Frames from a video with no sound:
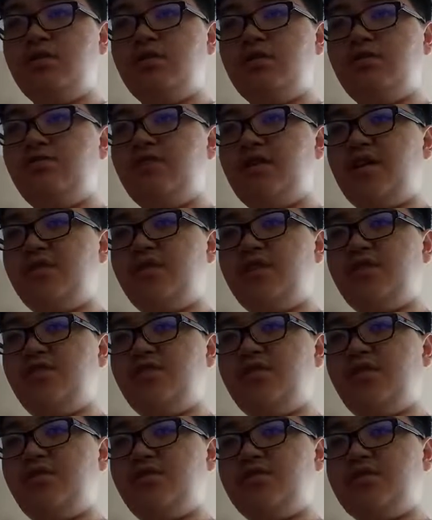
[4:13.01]
the free update
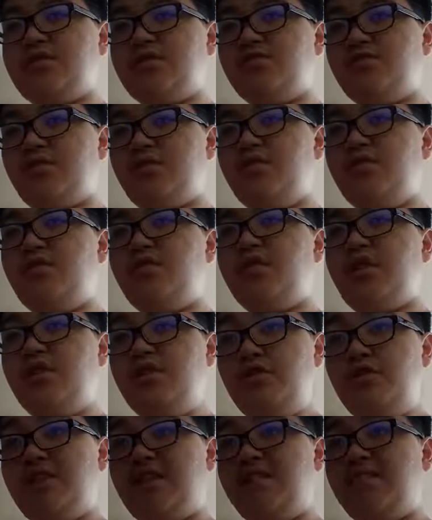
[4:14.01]
would include the story mode, a
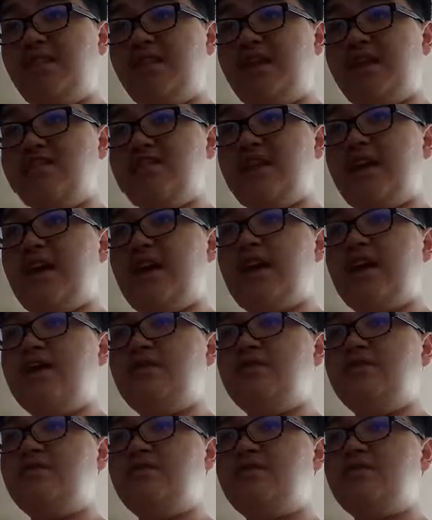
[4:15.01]
new game plus,
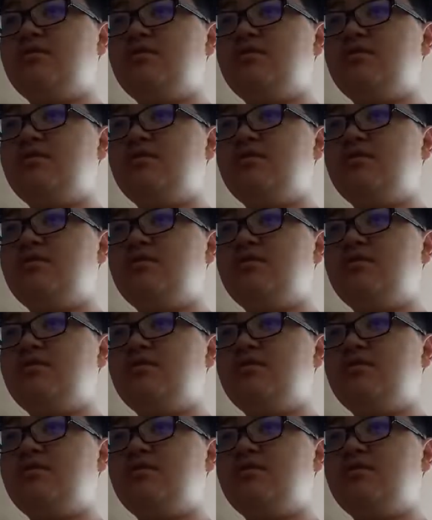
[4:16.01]
and